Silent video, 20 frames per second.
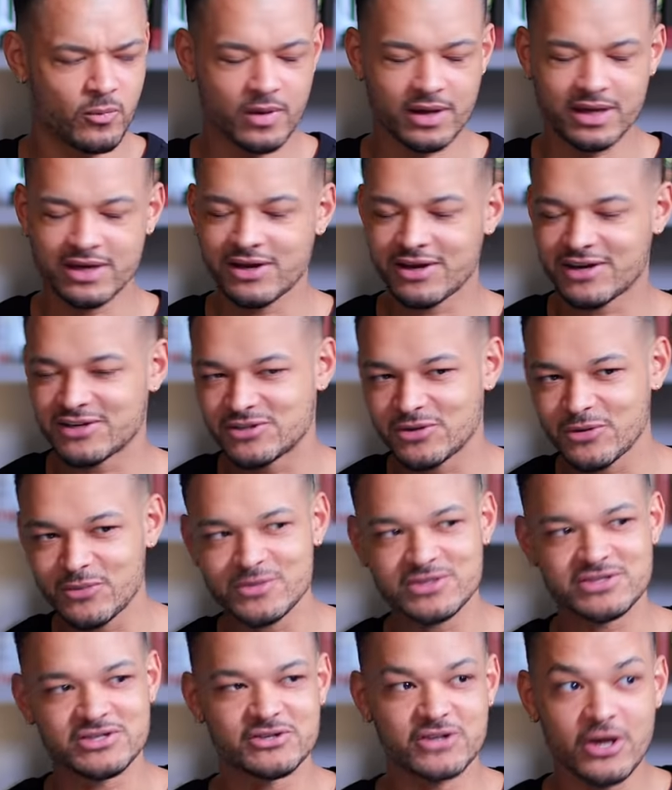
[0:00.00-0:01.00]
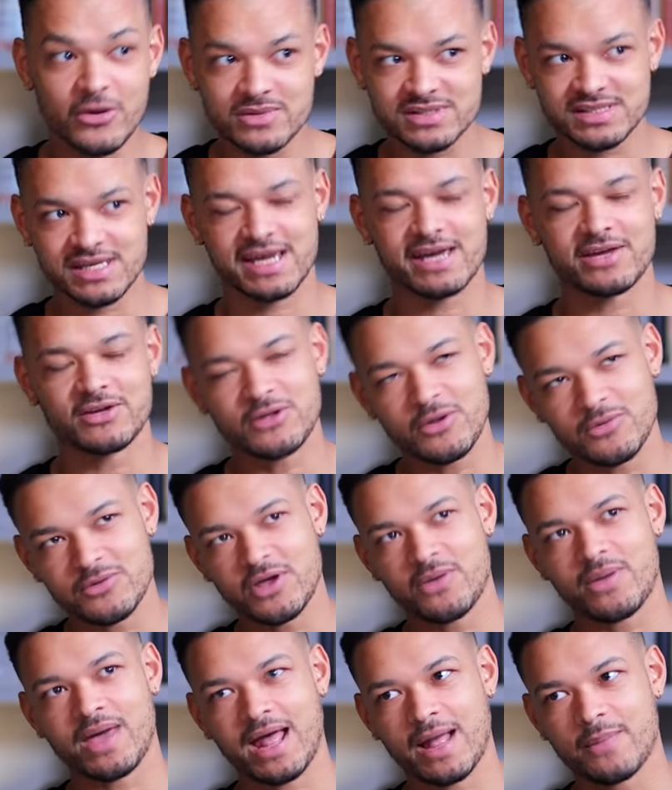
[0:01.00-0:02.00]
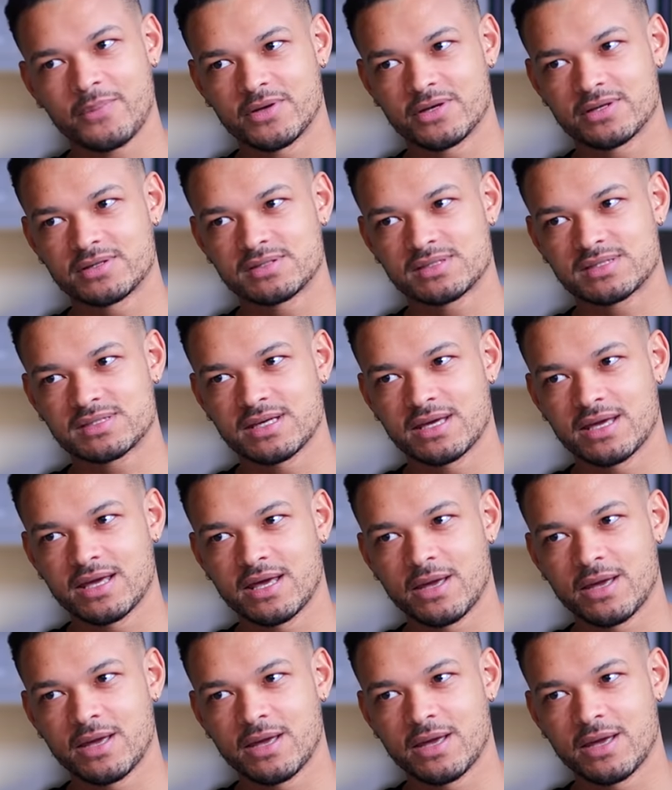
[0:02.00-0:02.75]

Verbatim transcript: you know, because you almost, you don't see it, you don't know it happens.